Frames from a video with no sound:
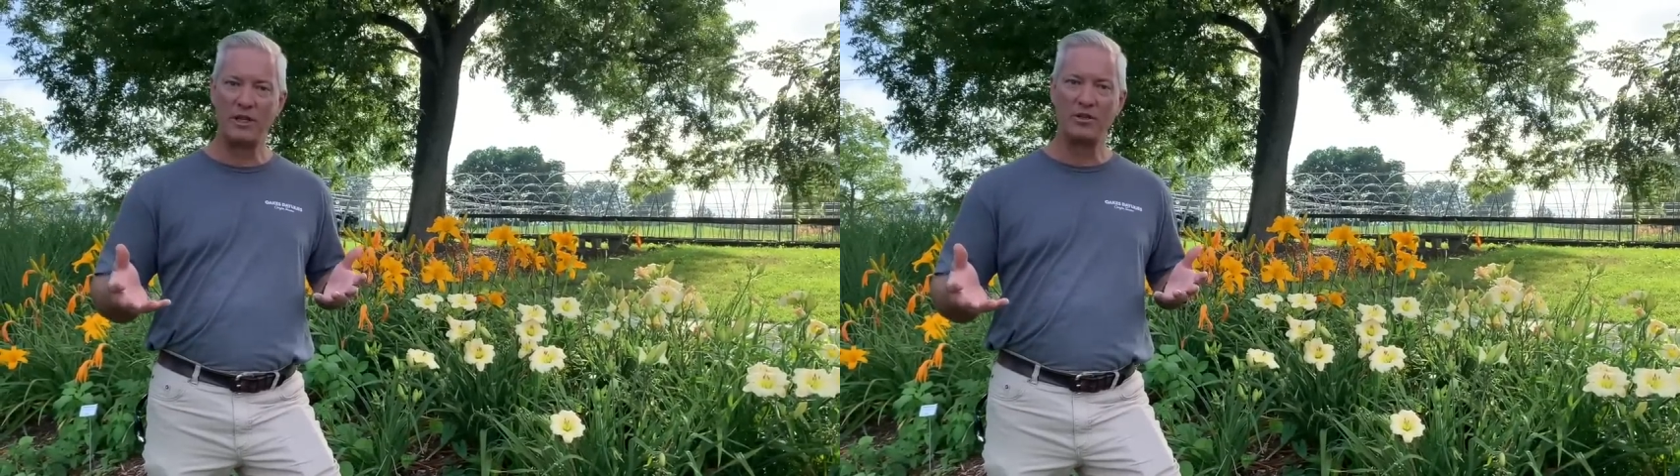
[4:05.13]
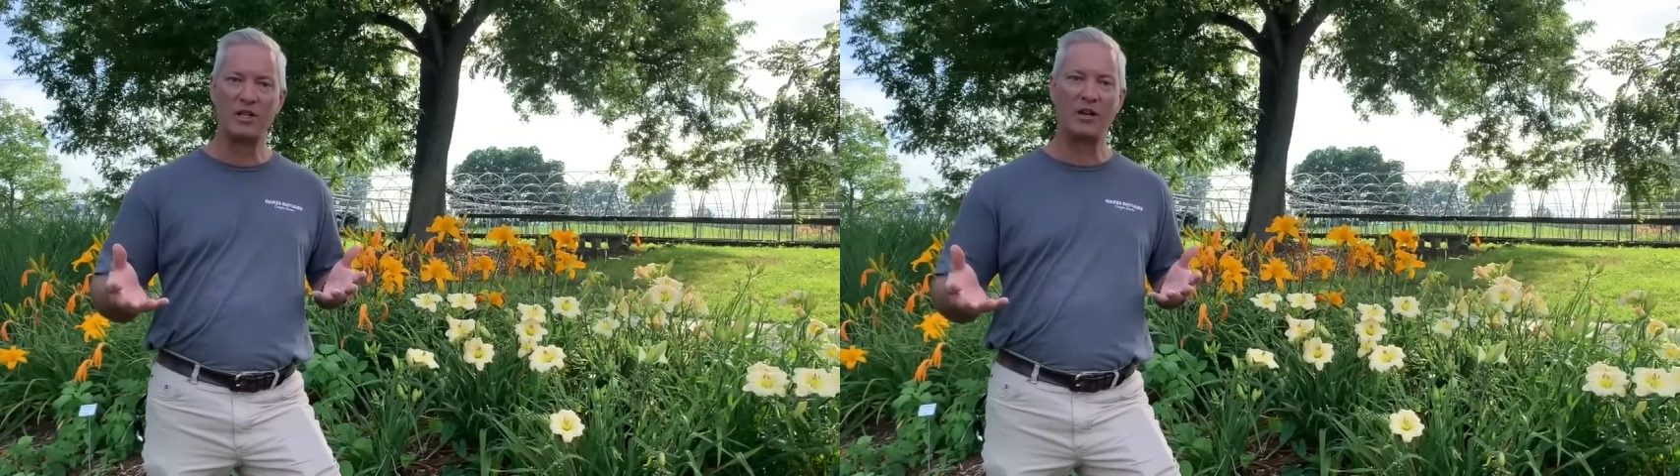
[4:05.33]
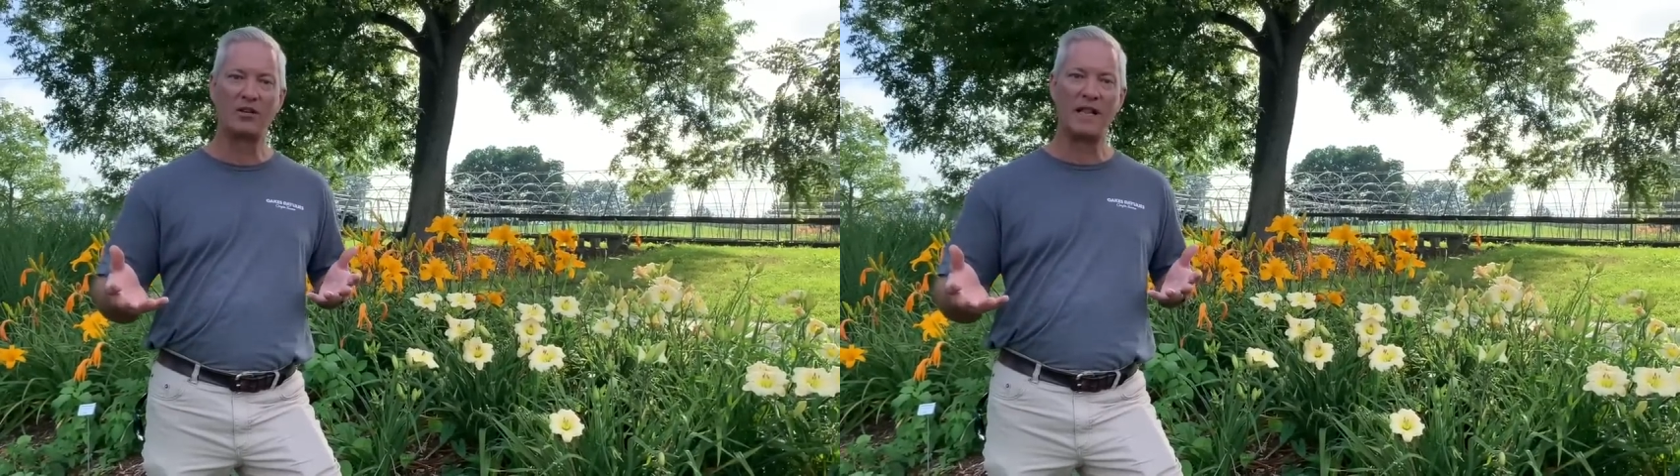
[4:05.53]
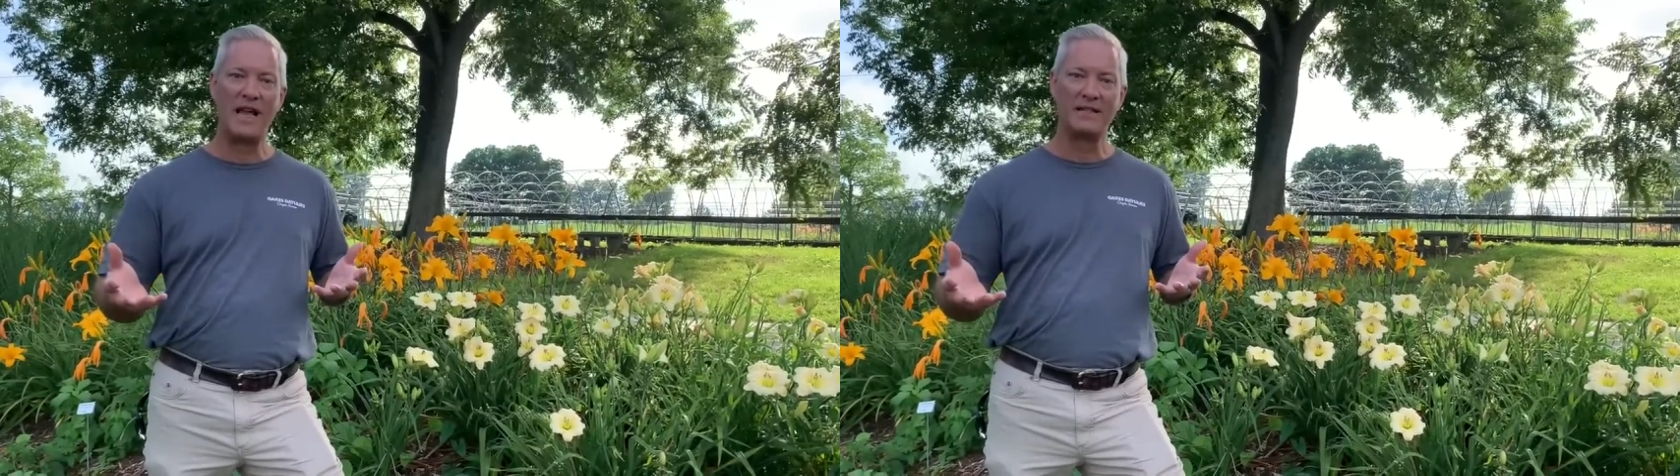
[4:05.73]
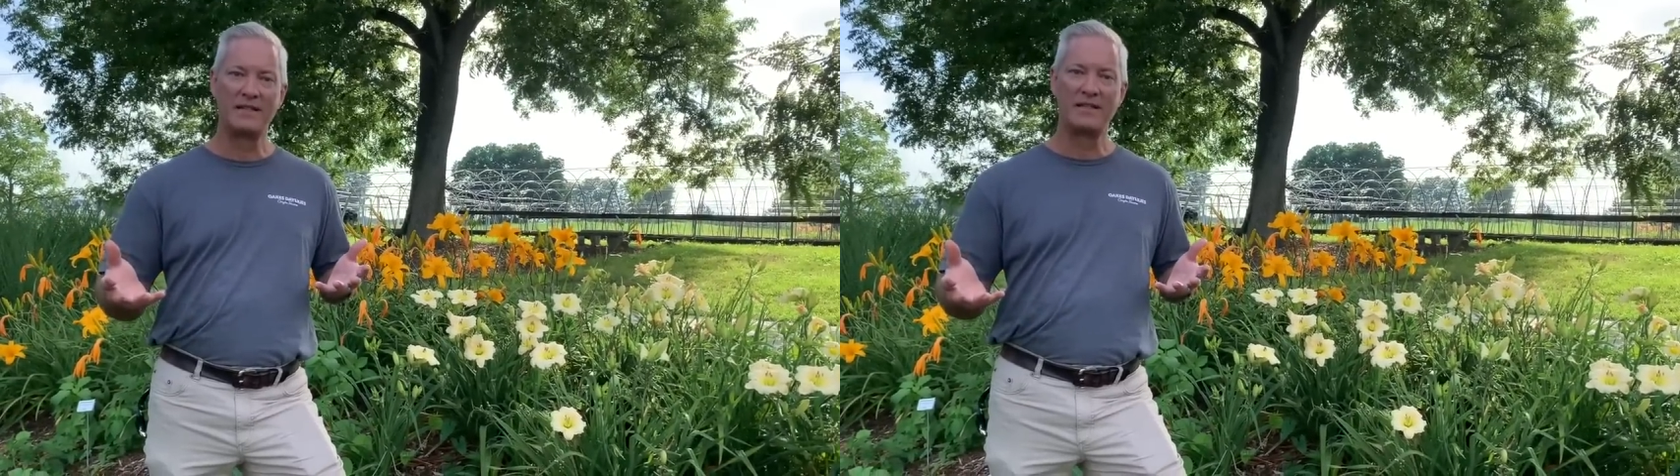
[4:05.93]
in those color
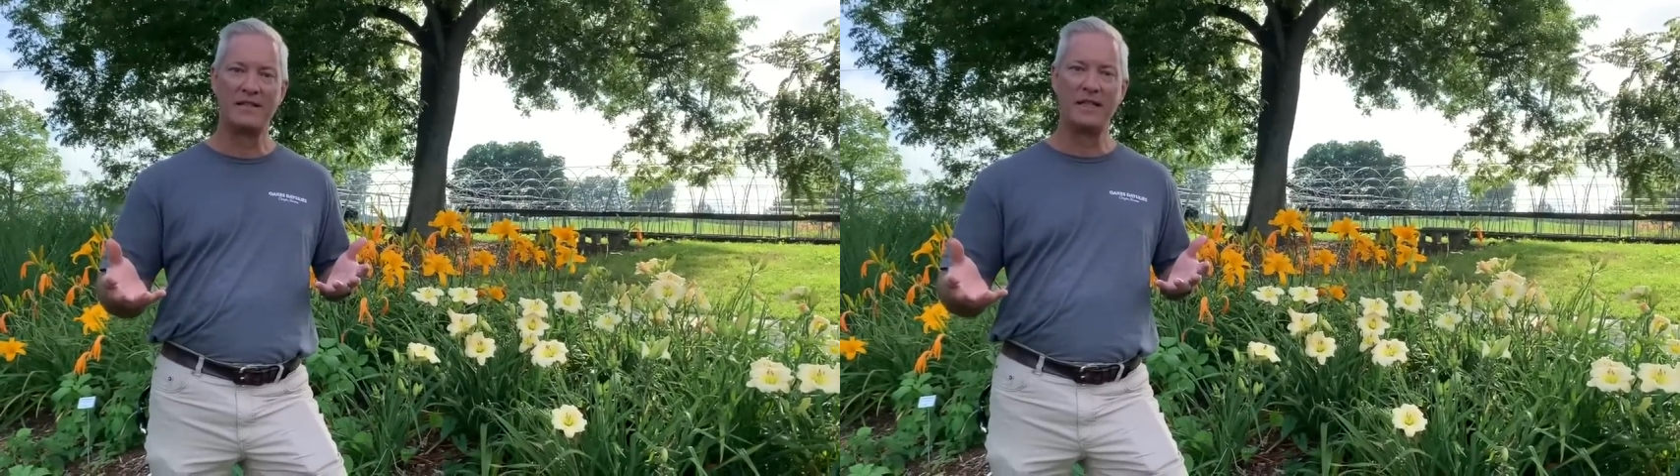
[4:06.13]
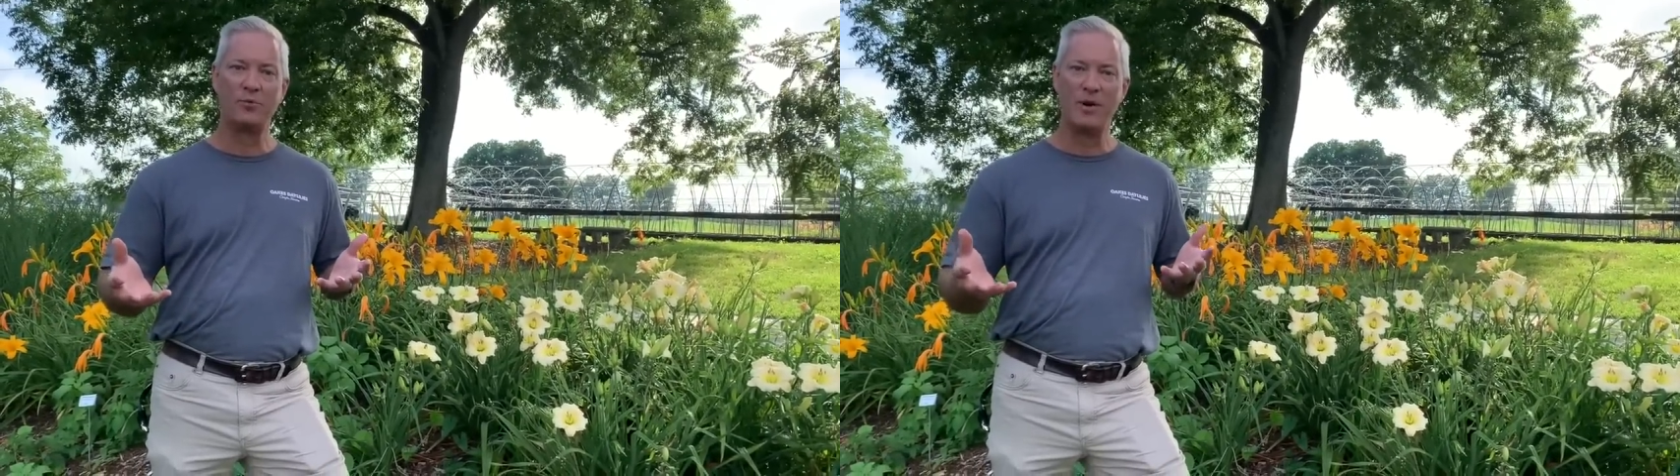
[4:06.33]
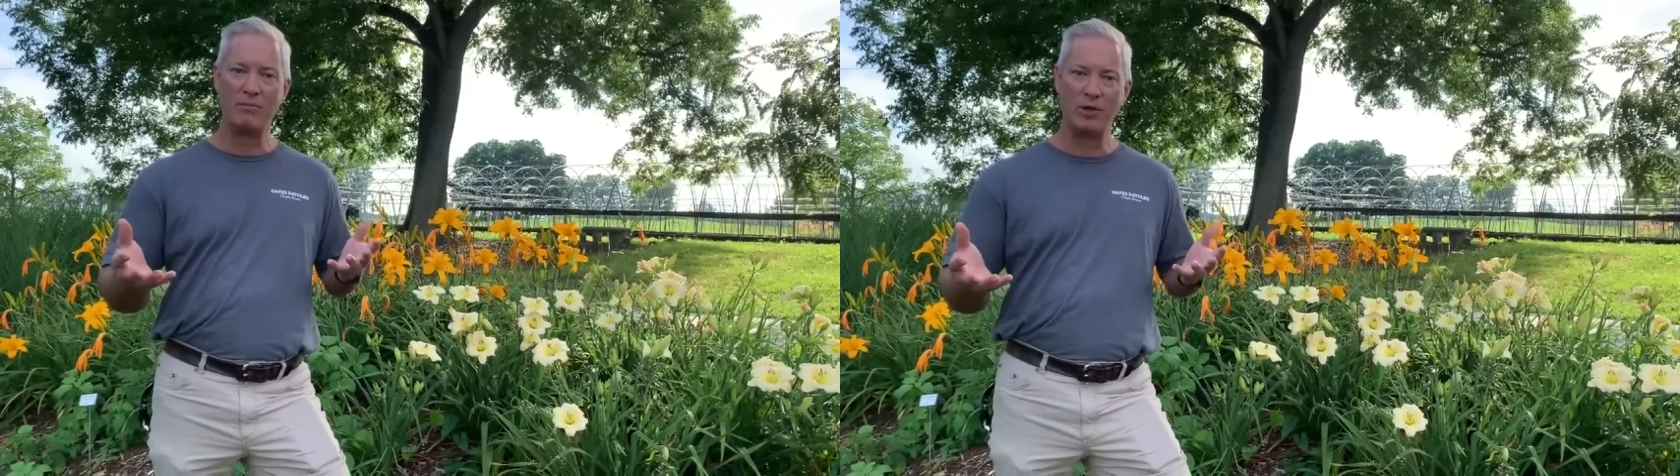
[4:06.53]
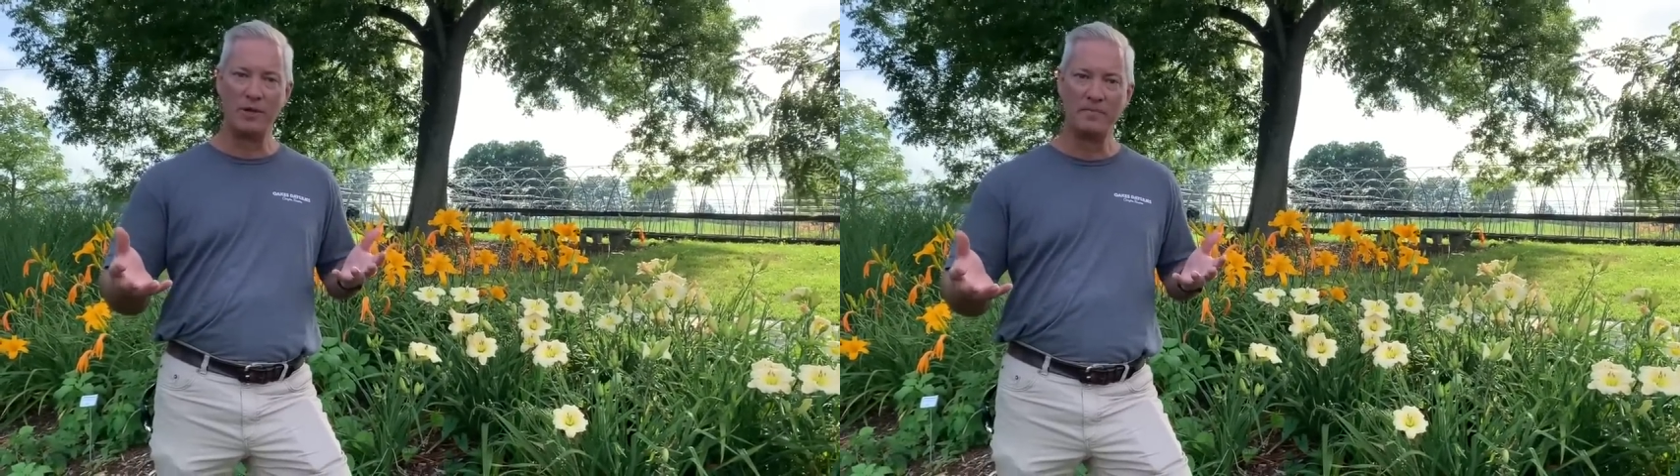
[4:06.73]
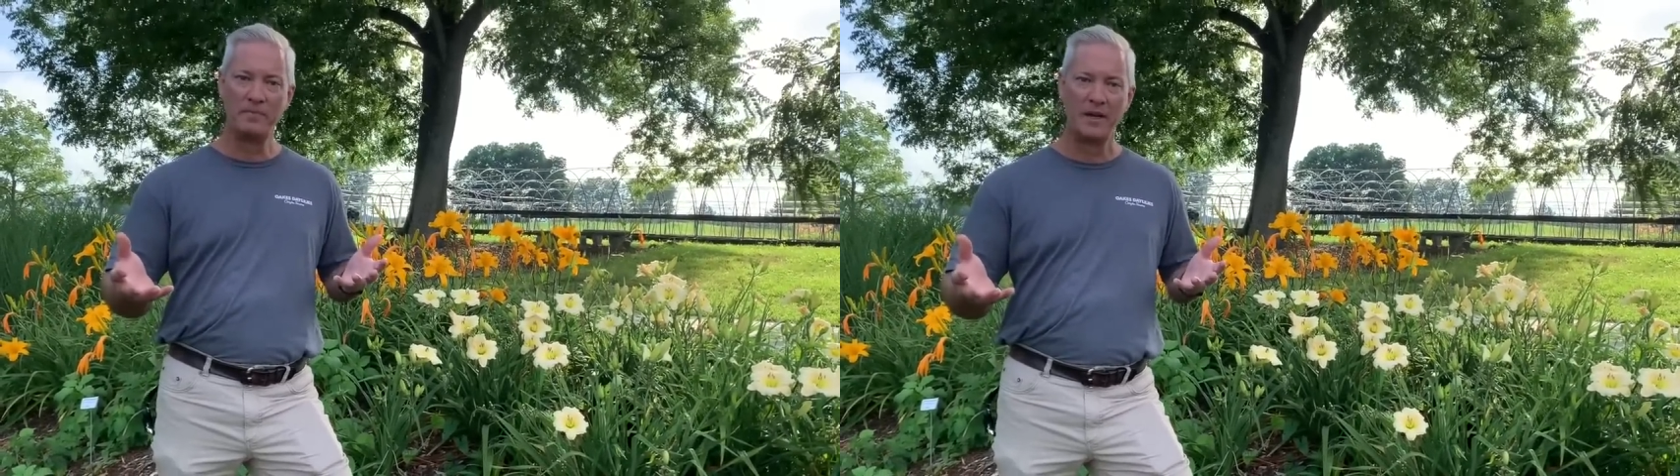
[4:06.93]
classes that rebloom.